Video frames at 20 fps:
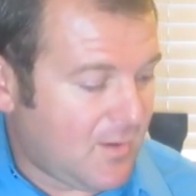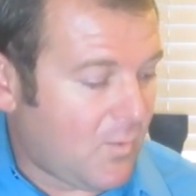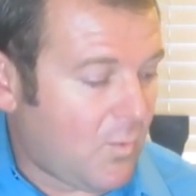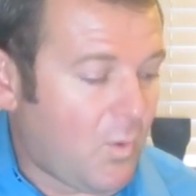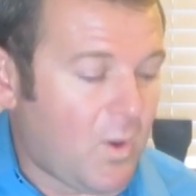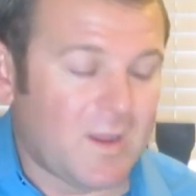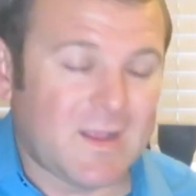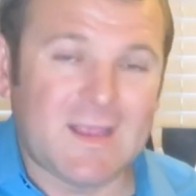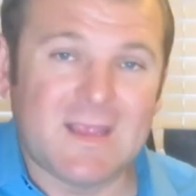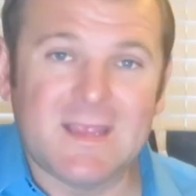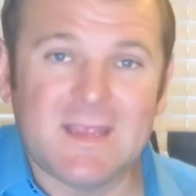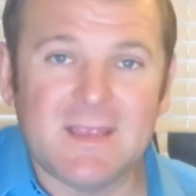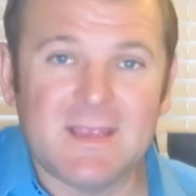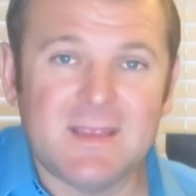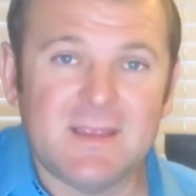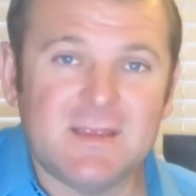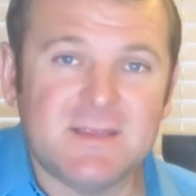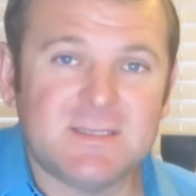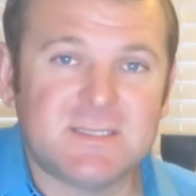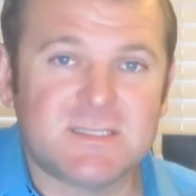what
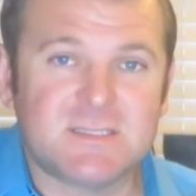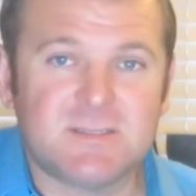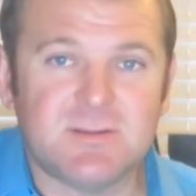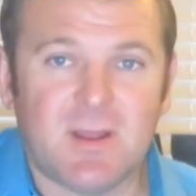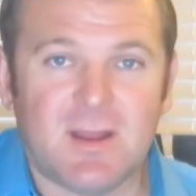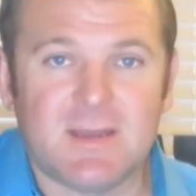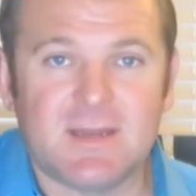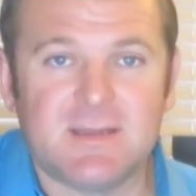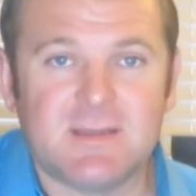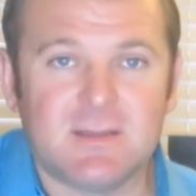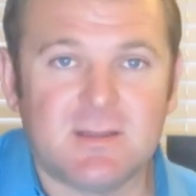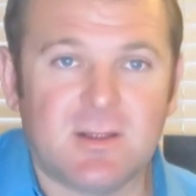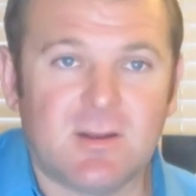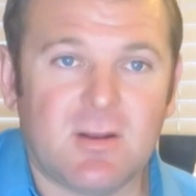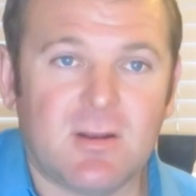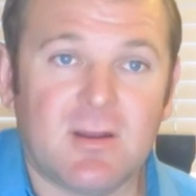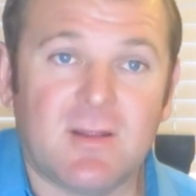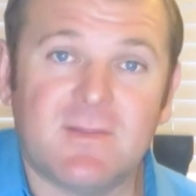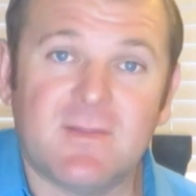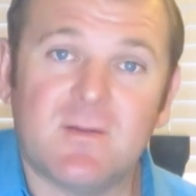keys do I need to
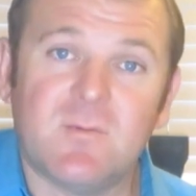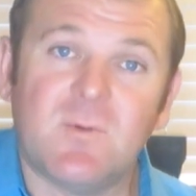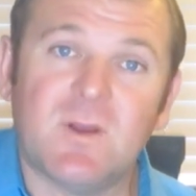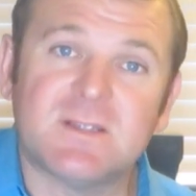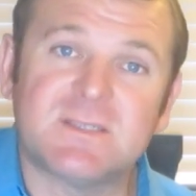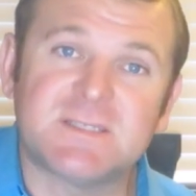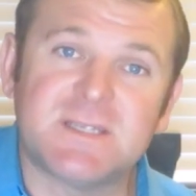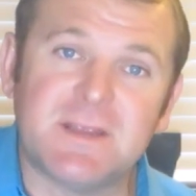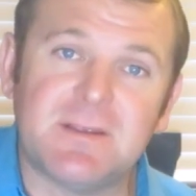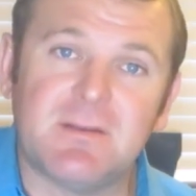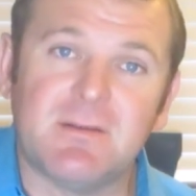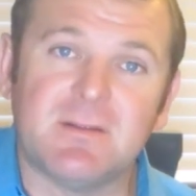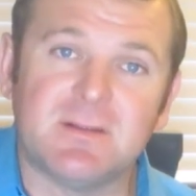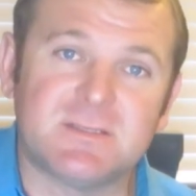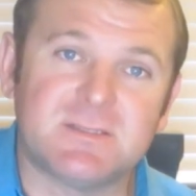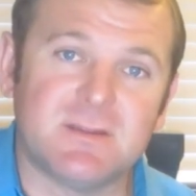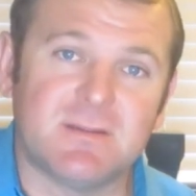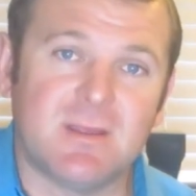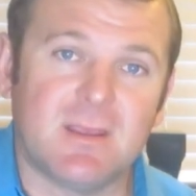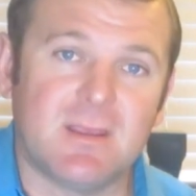learn, and then what
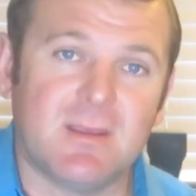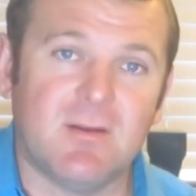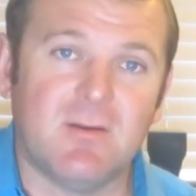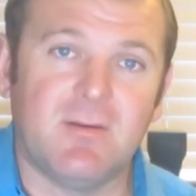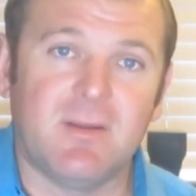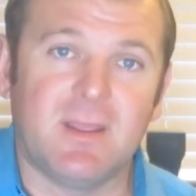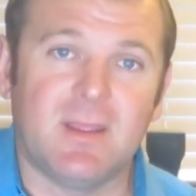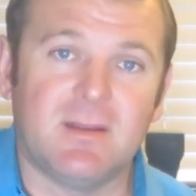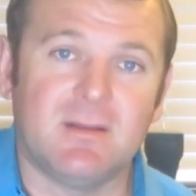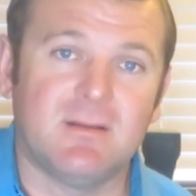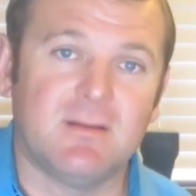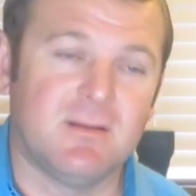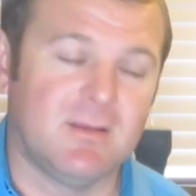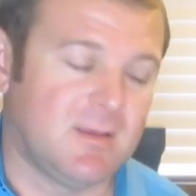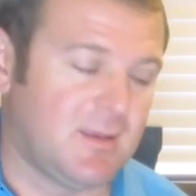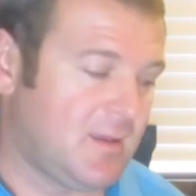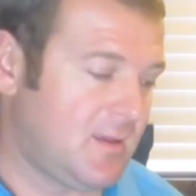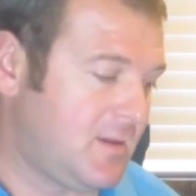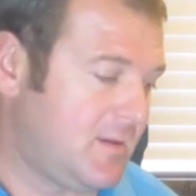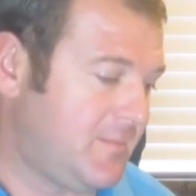sequence do they go in,
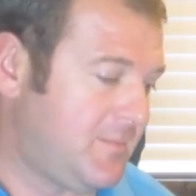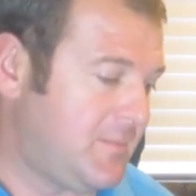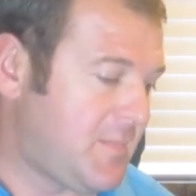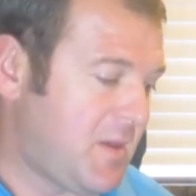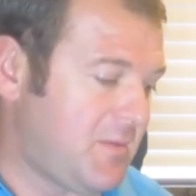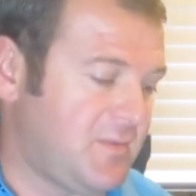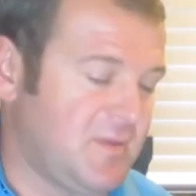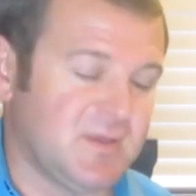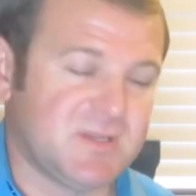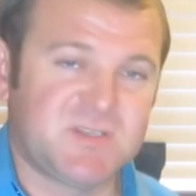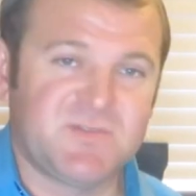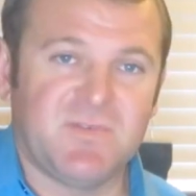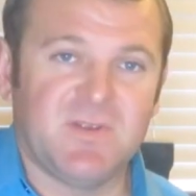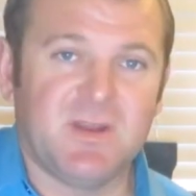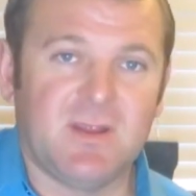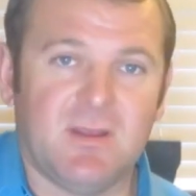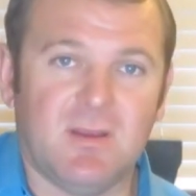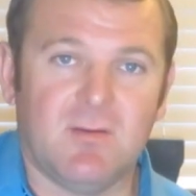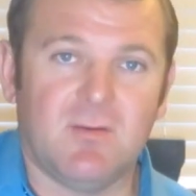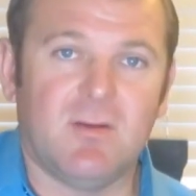maybe this
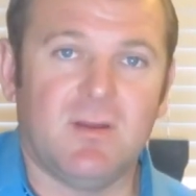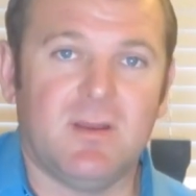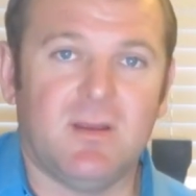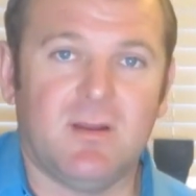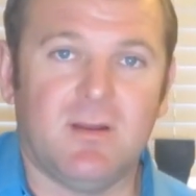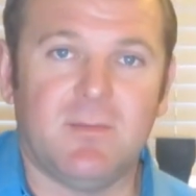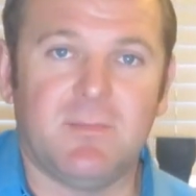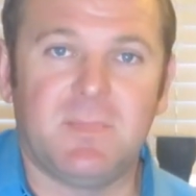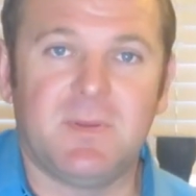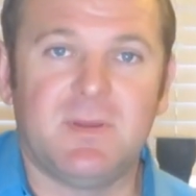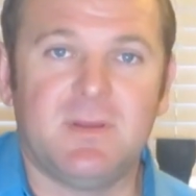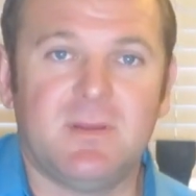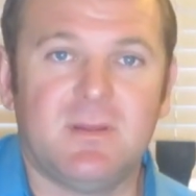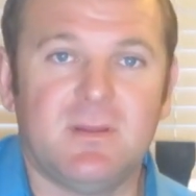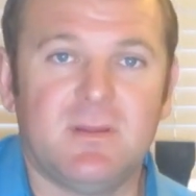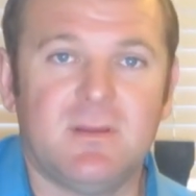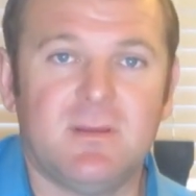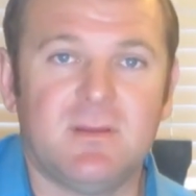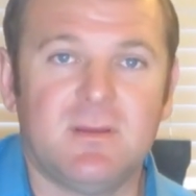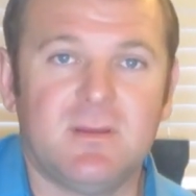video will help
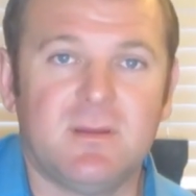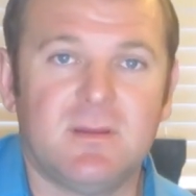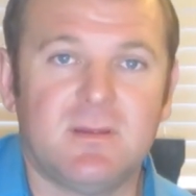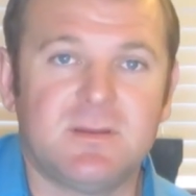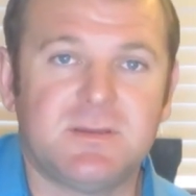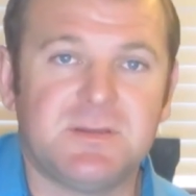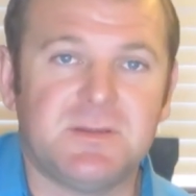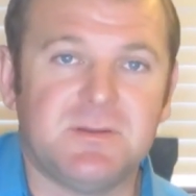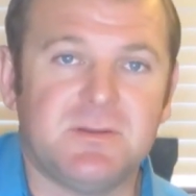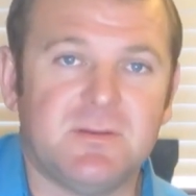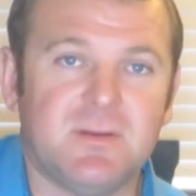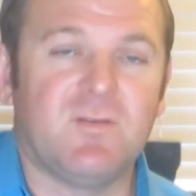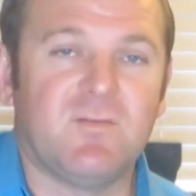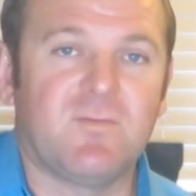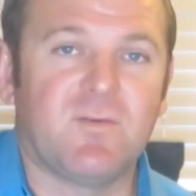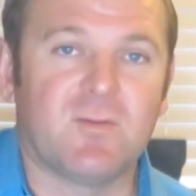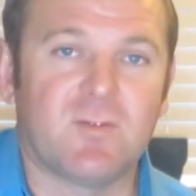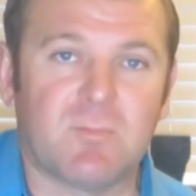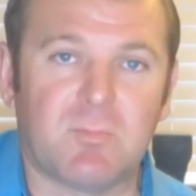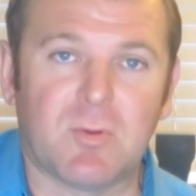to give
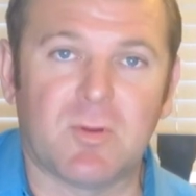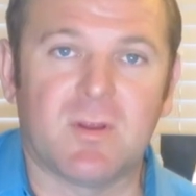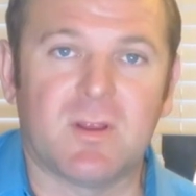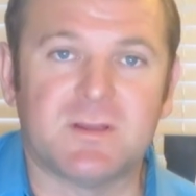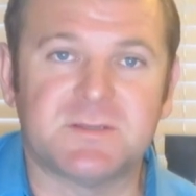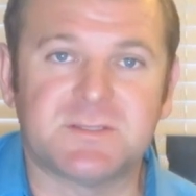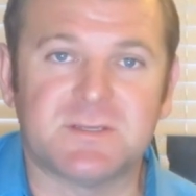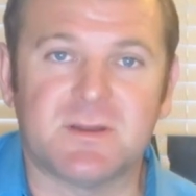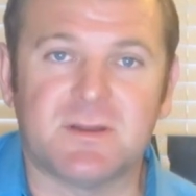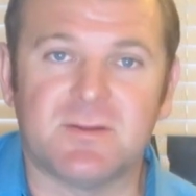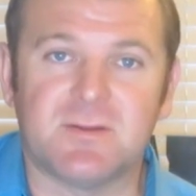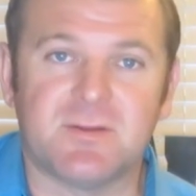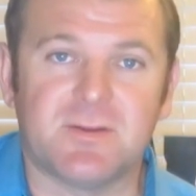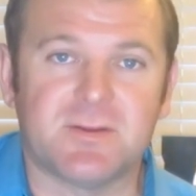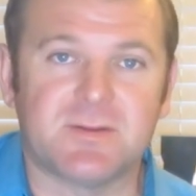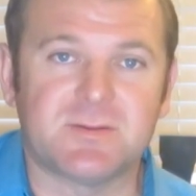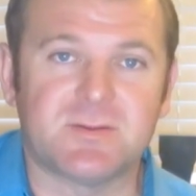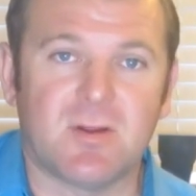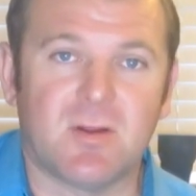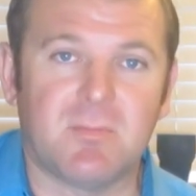further progression in your
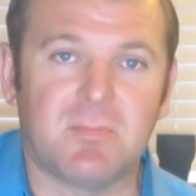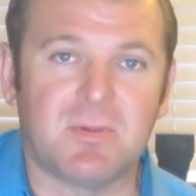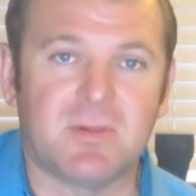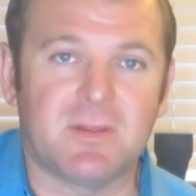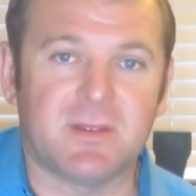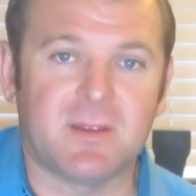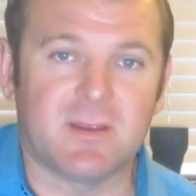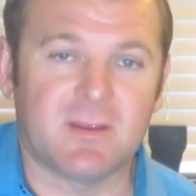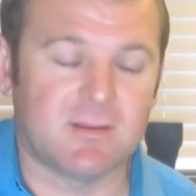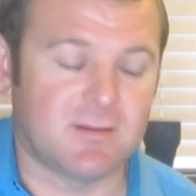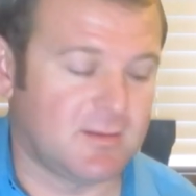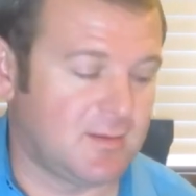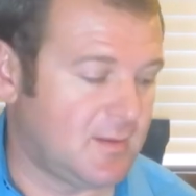guitar playing.